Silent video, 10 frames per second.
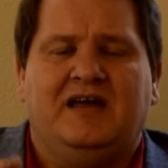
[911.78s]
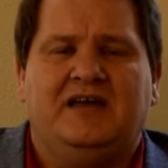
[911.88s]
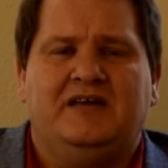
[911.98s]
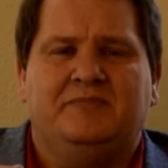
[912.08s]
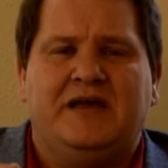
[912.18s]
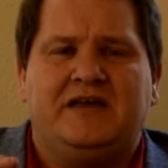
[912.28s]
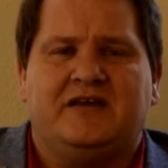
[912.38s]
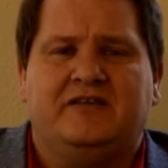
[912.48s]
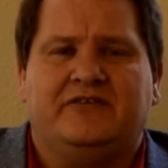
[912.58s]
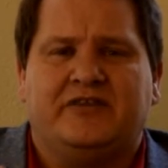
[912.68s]
it may
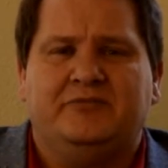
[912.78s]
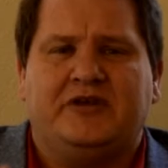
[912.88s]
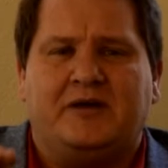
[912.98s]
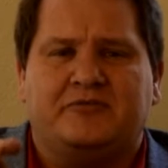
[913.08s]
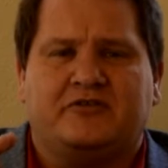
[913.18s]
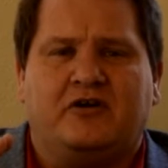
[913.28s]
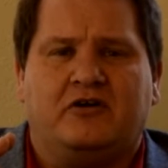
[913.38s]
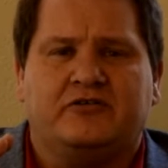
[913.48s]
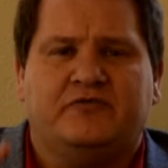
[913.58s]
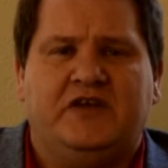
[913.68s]
sometimes
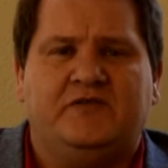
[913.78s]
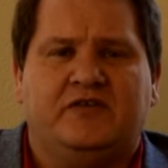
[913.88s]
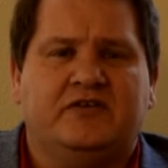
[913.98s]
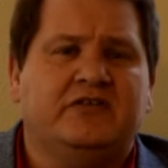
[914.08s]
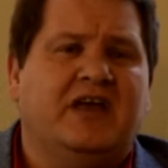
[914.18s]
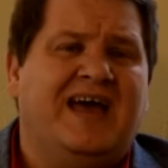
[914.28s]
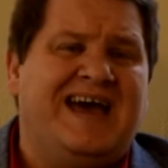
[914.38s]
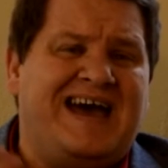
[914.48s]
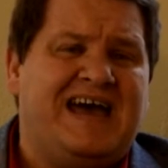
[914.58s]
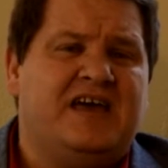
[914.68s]
cause fevers
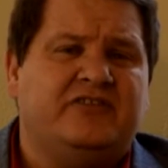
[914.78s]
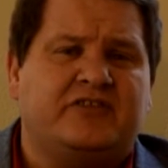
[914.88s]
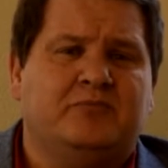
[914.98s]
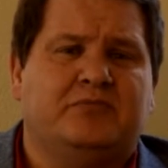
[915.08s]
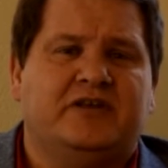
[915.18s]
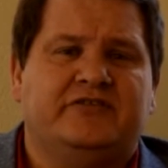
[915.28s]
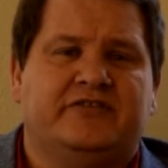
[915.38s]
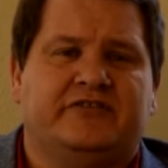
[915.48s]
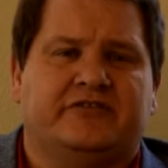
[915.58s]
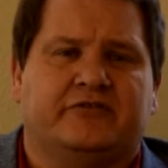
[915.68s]
and some blood
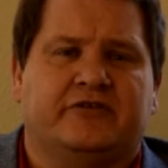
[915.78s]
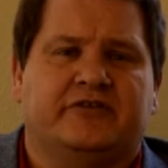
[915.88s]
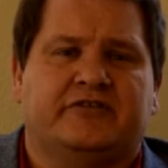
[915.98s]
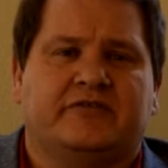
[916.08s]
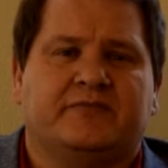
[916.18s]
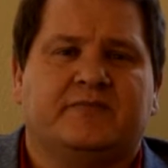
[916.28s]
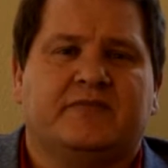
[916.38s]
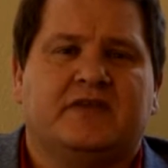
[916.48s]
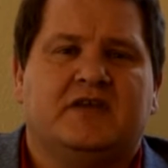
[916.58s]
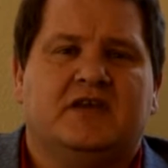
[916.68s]
disorders.
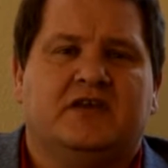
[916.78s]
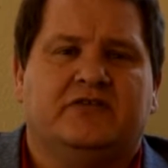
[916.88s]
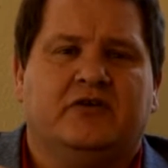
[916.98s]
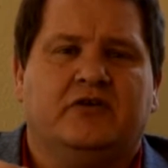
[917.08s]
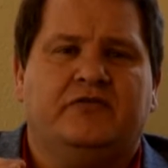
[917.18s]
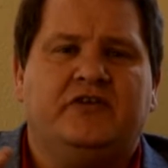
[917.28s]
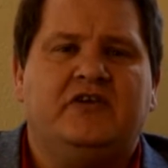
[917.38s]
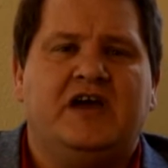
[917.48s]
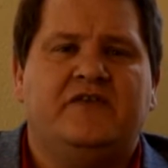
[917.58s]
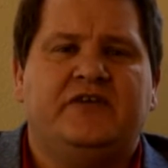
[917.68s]
So if you
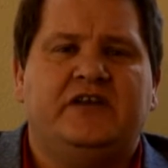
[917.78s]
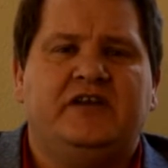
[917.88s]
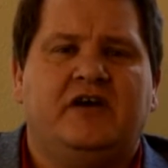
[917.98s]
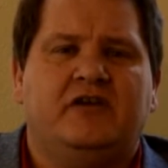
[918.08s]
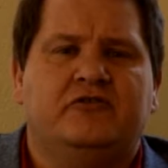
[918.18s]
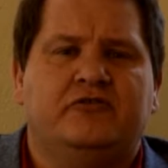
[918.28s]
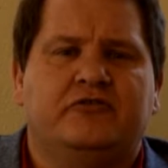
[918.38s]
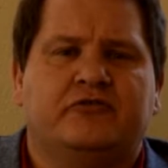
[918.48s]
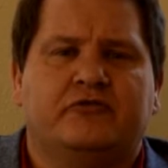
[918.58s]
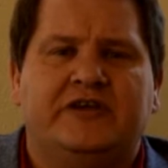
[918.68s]
have any
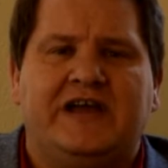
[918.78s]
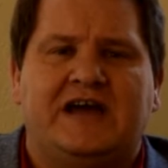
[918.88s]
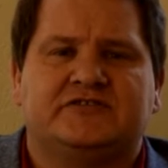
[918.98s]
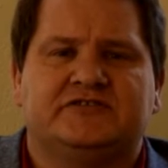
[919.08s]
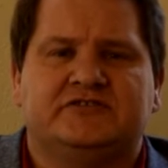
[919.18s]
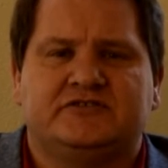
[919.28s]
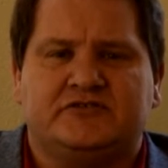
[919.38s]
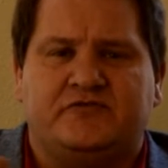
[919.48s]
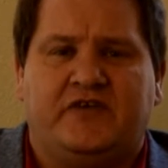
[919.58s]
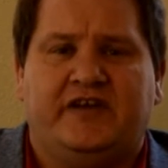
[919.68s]
unusual reaction
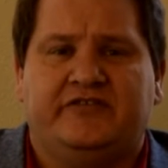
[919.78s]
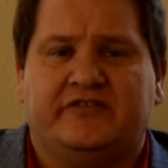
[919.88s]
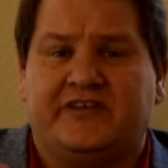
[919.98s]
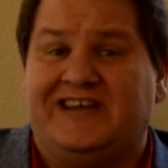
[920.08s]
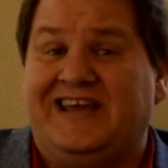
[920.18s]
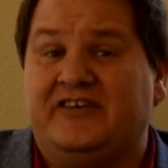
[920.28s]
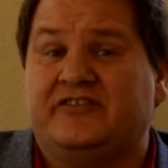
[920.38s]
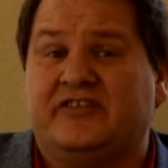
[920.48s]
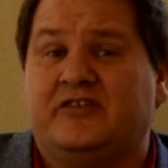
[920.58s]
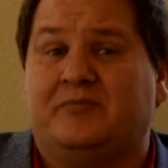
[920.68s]
to
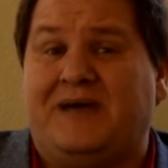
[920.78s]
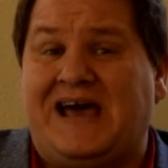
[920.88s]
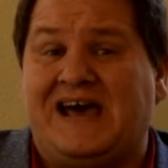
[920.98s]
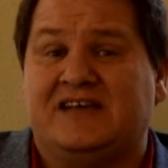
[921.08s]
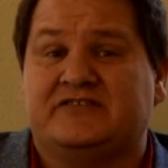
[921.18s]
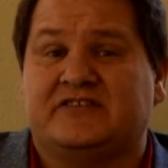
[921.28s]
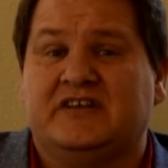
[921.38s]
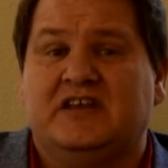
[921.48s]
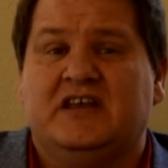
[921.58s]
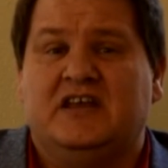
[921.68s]
vasodilators in the past,
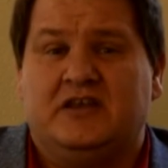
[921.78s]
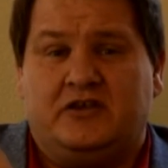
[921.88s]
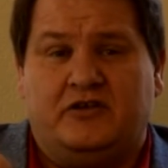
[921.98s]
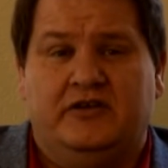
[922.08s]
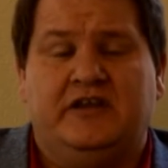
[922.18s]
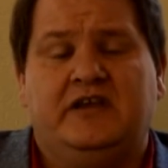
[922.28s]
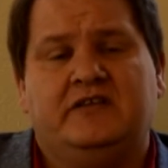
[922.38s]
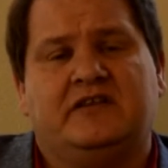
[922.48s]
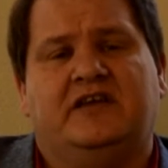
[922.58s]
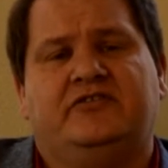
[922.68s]
you need
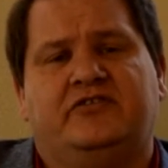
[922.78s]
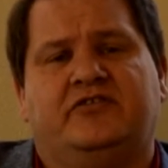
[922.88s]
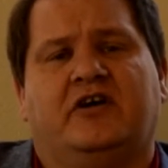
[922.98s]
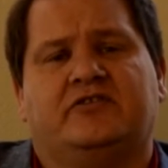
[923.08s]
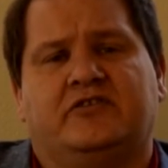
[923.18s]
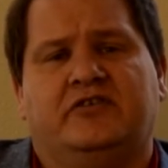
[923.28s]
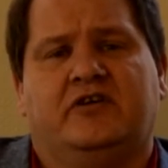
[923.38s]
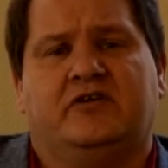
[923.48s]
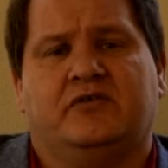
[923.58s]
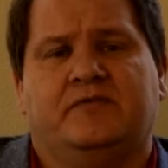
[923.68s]
to let your doctor
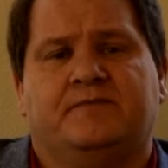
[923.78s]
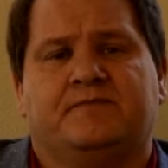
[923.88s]
know.